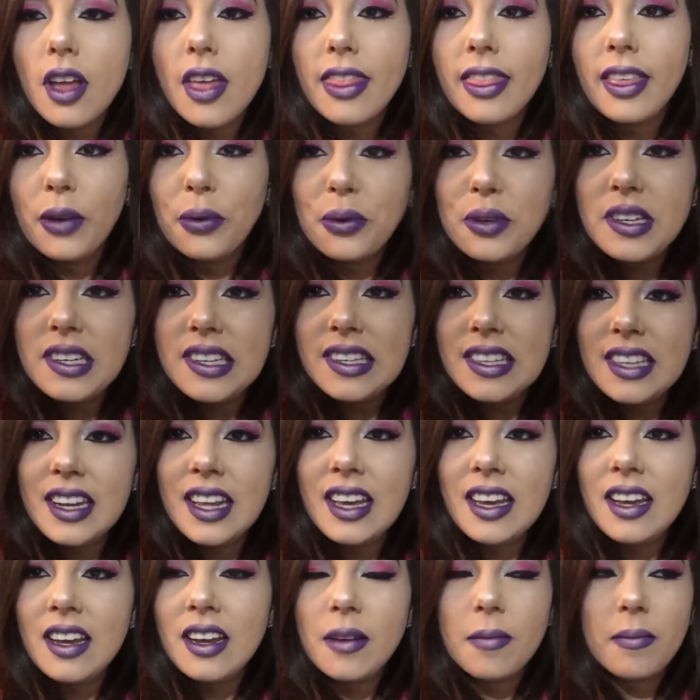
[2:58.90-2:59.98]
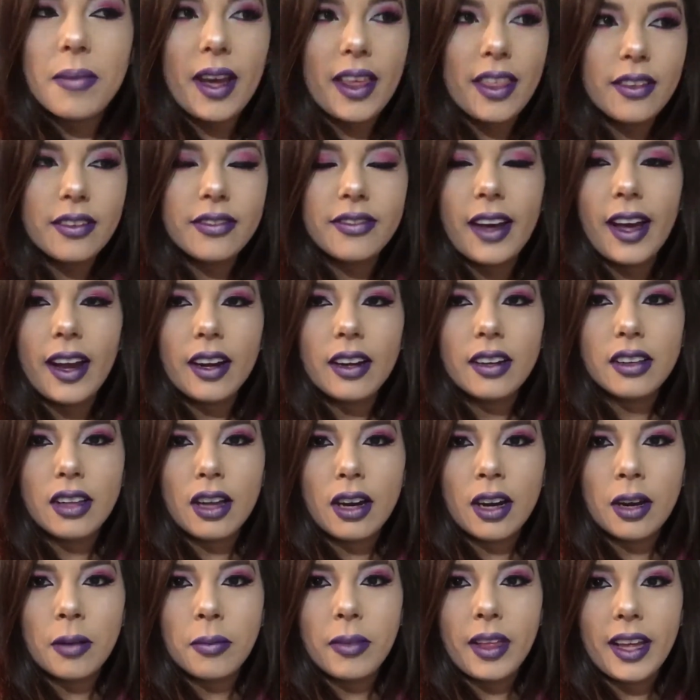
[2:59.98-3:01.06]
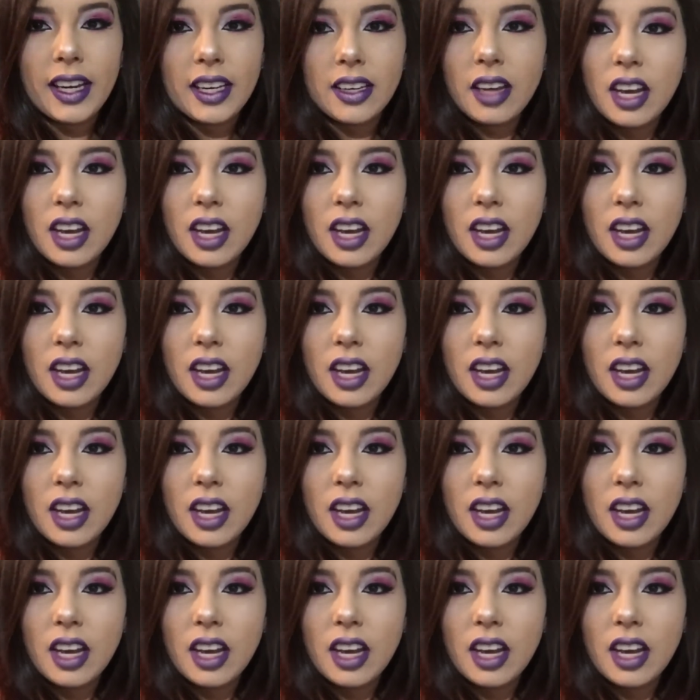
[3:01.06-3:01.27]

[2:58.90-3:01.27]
they were sitting by the fire alarm, like